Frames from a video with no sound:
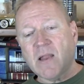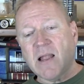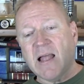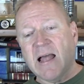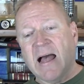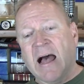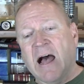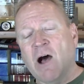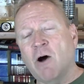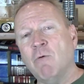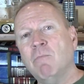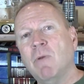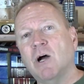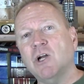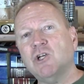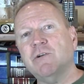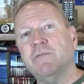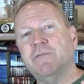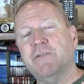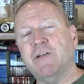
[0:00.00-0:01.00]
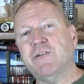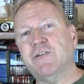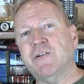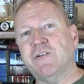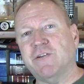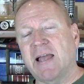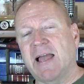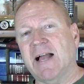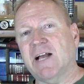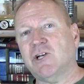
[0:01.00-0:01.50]
how much of this
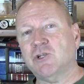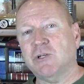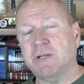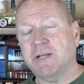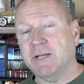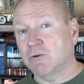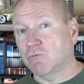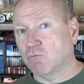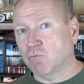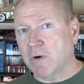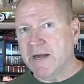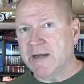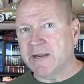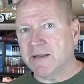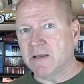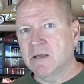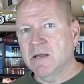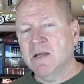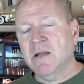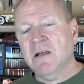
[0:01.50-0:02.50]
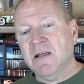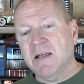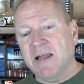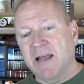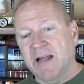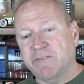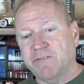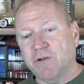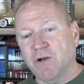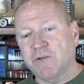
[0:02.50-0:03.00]
is actually in writing.
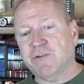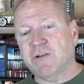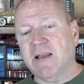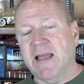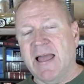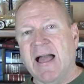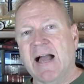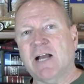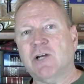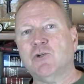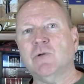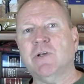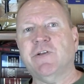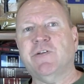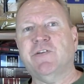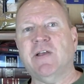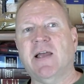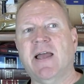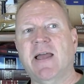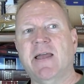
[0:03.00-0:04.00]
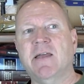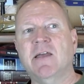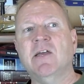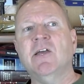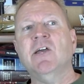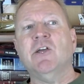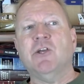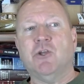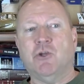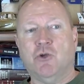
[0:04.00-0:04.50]
And does it actually say,
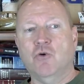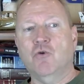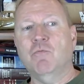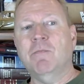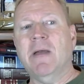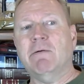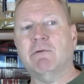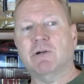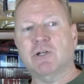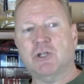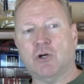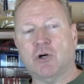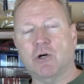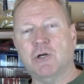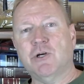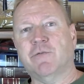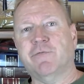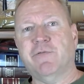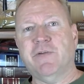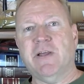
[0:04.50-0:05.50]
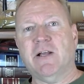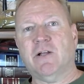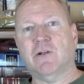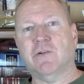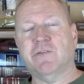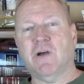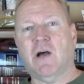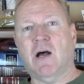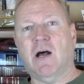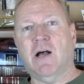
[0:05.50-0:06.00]
you may return your
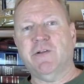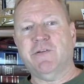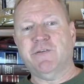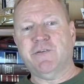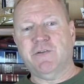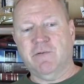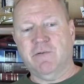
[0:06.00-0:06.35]
vehicle to us,